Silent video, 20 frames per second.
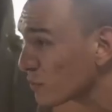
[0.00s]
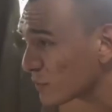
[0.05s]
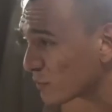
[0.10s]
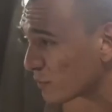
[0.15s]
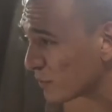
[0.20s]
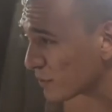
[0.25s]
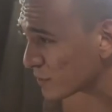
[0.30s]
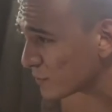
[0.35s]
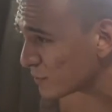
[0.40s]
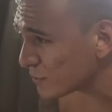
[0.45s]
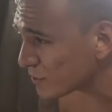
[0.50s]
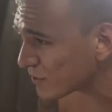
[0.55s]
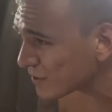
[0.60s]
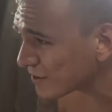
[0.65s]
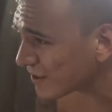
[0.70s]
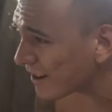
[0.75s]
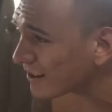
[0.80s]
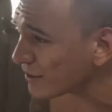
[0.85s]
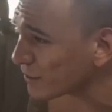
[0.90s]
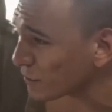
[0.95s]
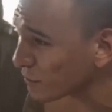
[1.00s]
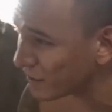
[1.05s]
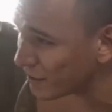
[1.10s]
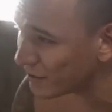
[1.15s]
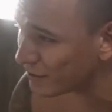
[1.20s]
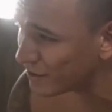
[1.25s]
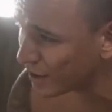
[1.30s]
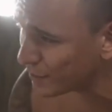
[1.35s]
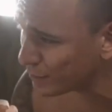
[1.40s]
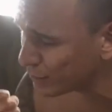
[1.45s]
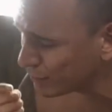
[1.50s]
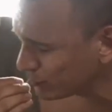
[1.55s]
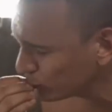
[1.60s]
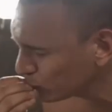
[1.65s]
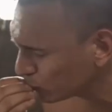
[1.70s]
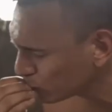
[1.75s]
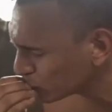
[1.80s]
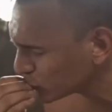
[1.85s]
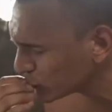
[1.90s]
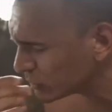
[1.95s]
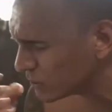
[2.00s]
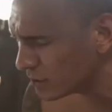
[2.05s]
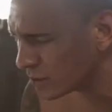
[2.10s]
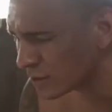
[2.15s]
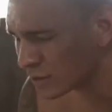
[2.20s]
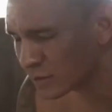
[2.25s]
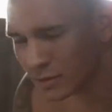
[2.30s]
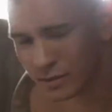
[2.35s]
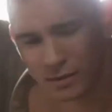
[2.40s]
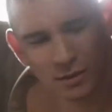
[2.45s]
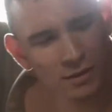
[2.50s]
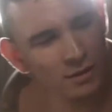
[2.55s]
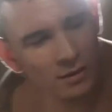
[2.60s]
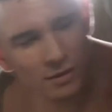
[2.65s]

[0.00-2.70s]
pussy when she just got done working a double. I